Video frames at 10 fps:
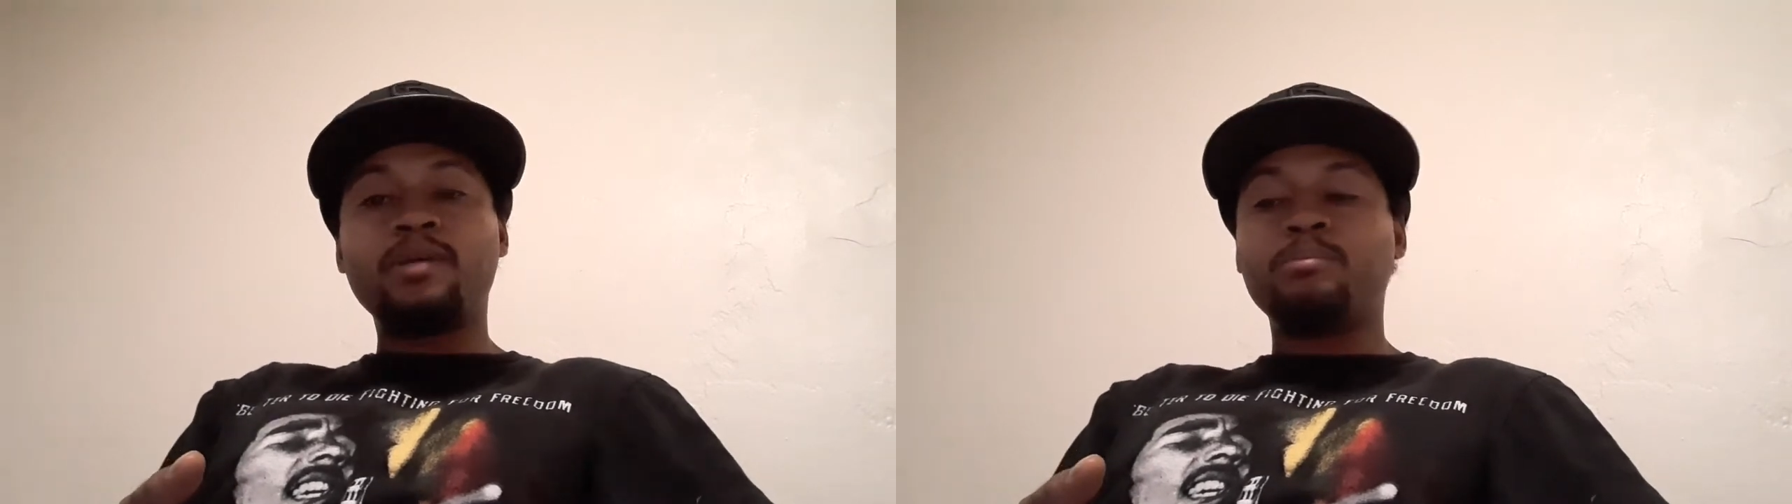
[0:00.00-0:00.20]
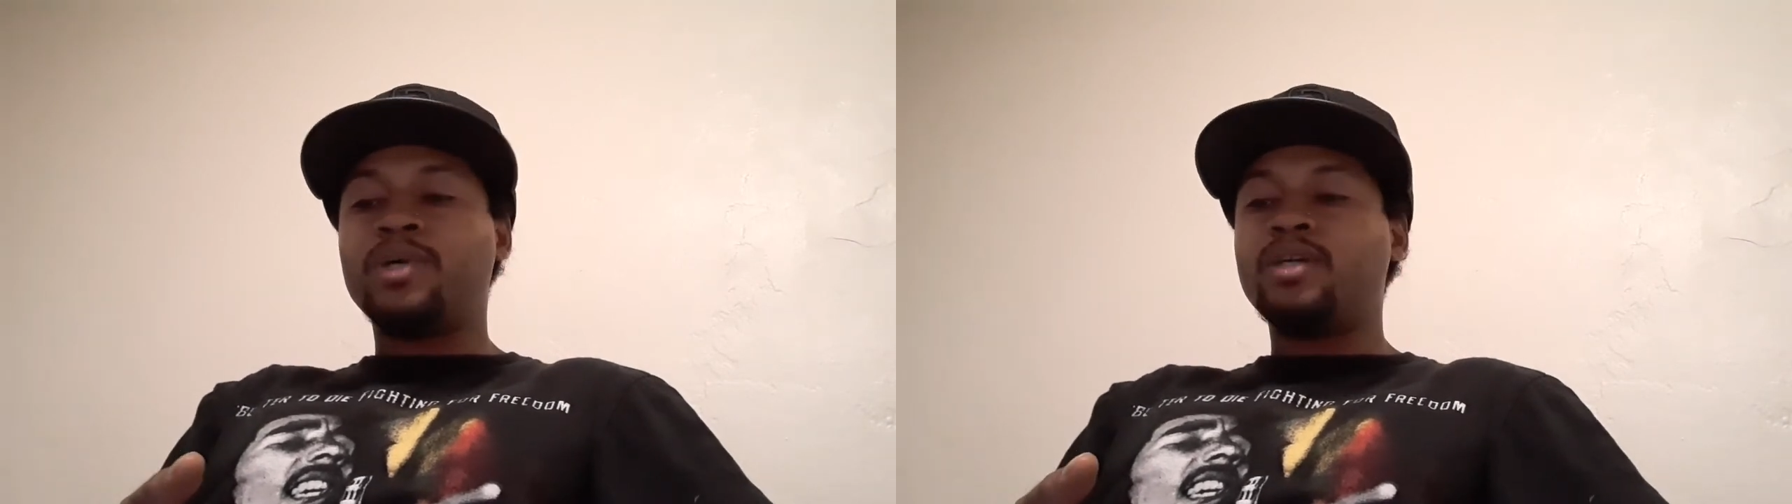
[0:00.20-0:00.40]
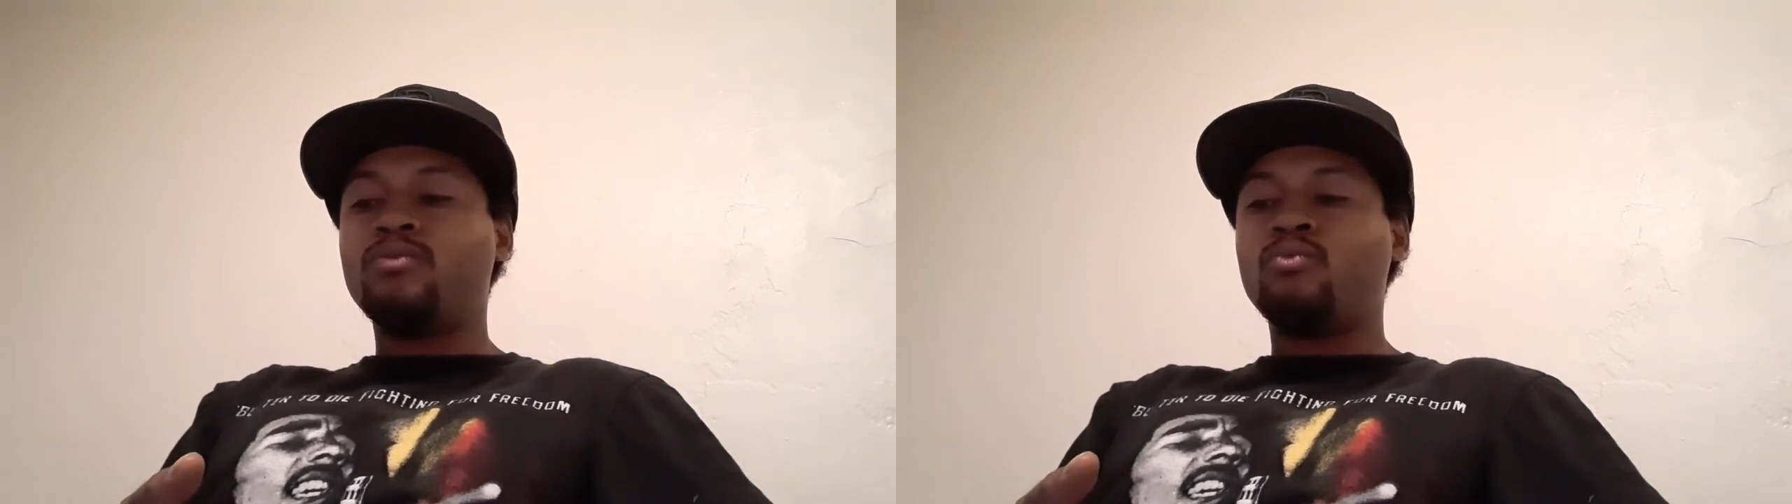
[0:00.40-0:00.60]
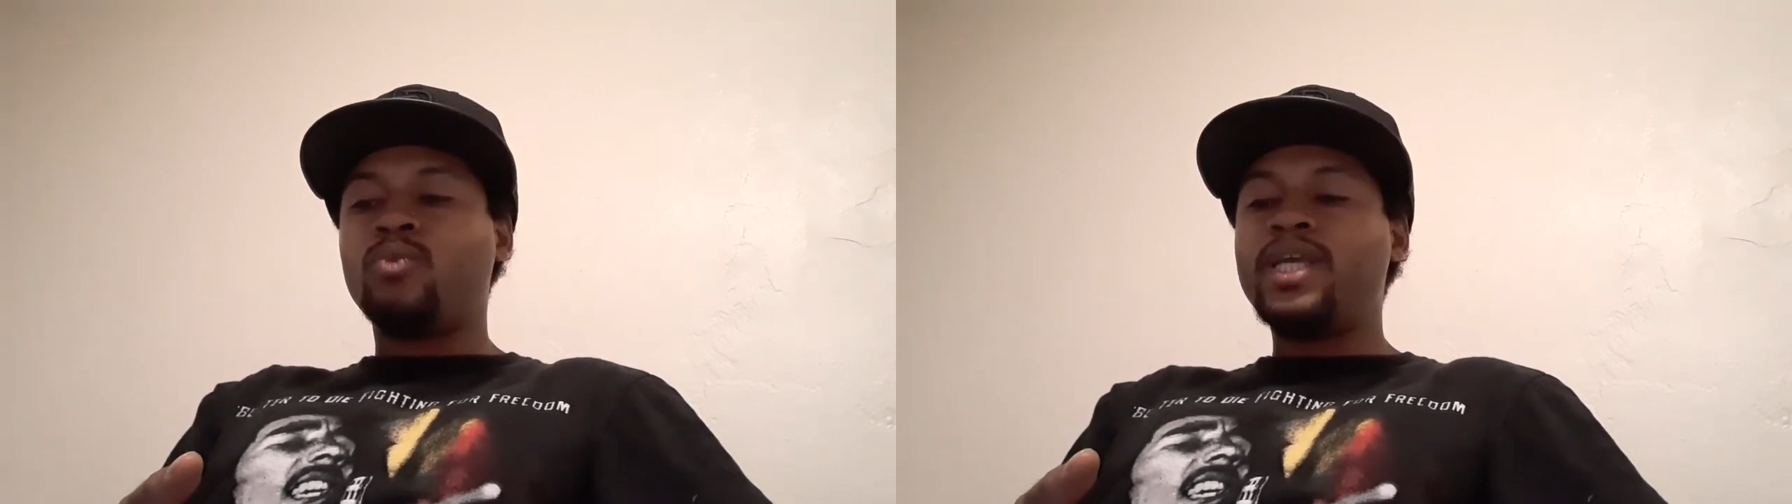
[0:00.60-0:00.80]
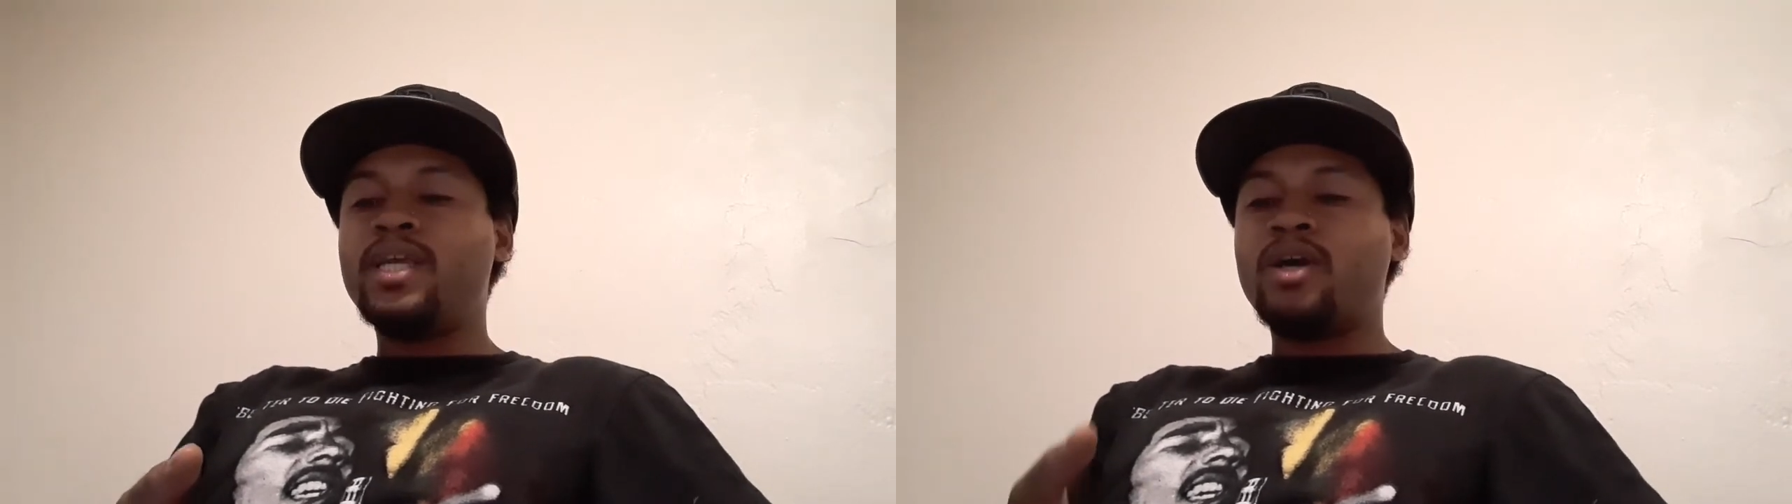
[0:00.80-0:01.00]
but
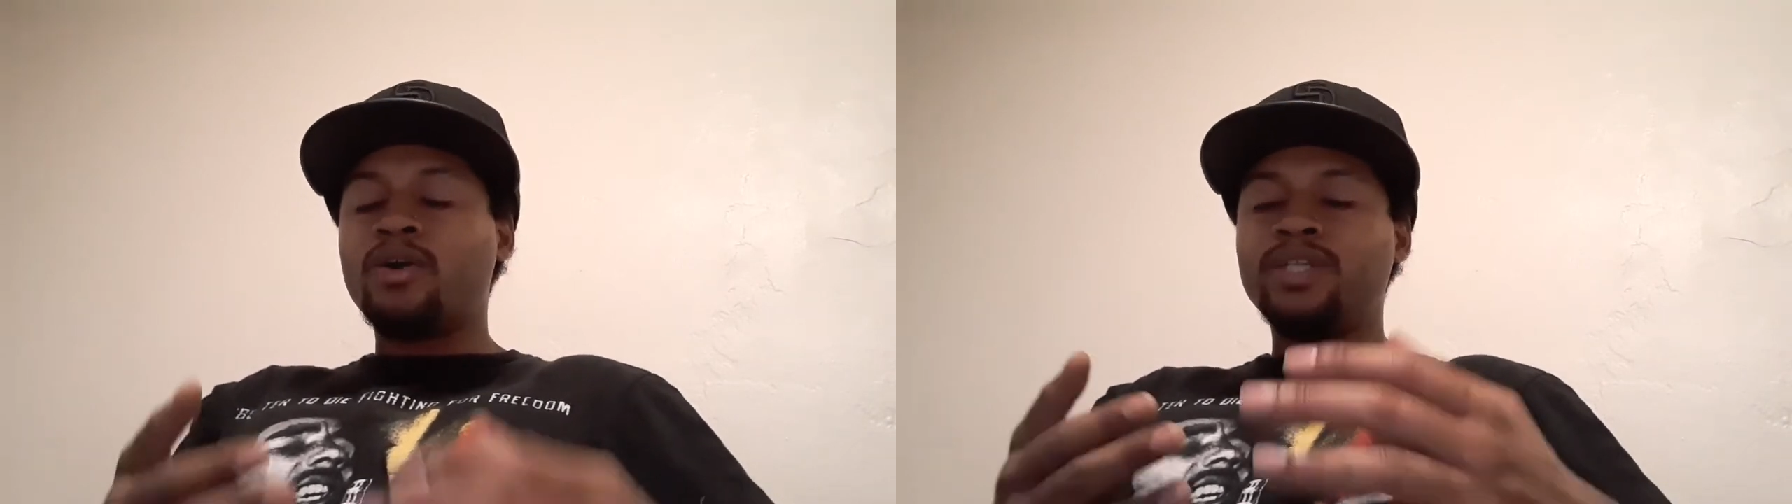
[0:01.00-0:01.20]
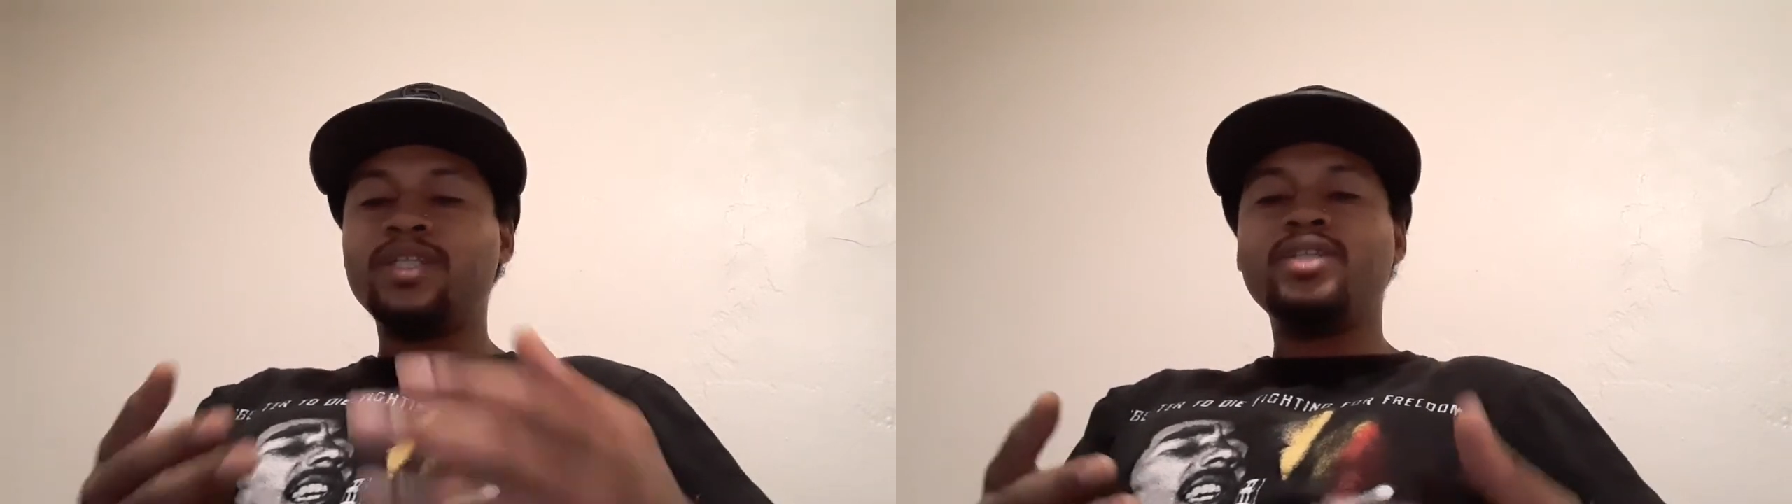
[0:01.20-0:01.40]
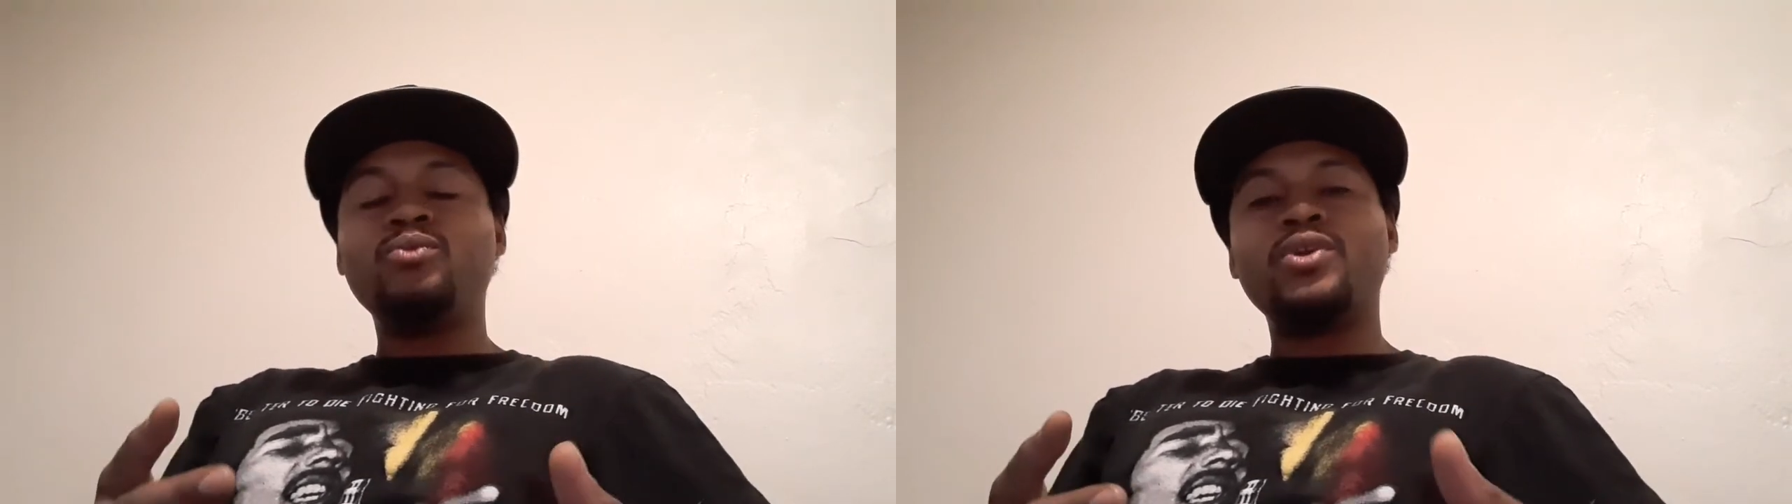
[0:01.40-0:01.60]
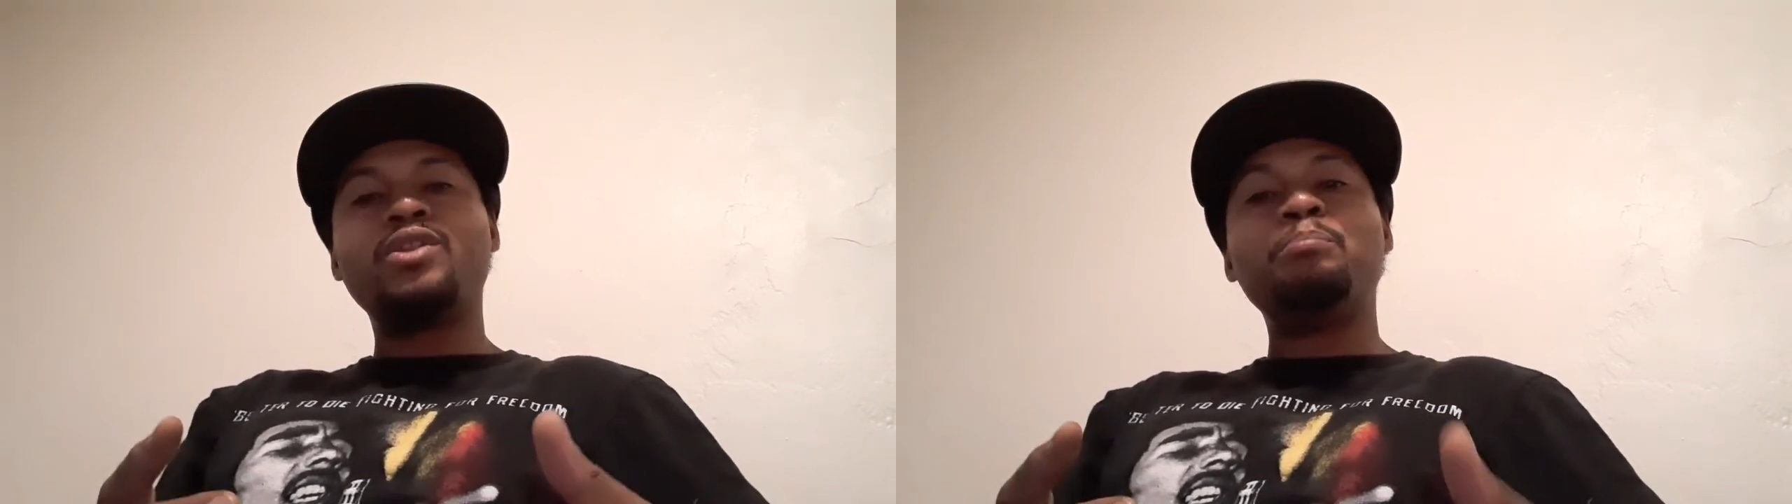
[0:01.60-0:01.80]
we are dealing with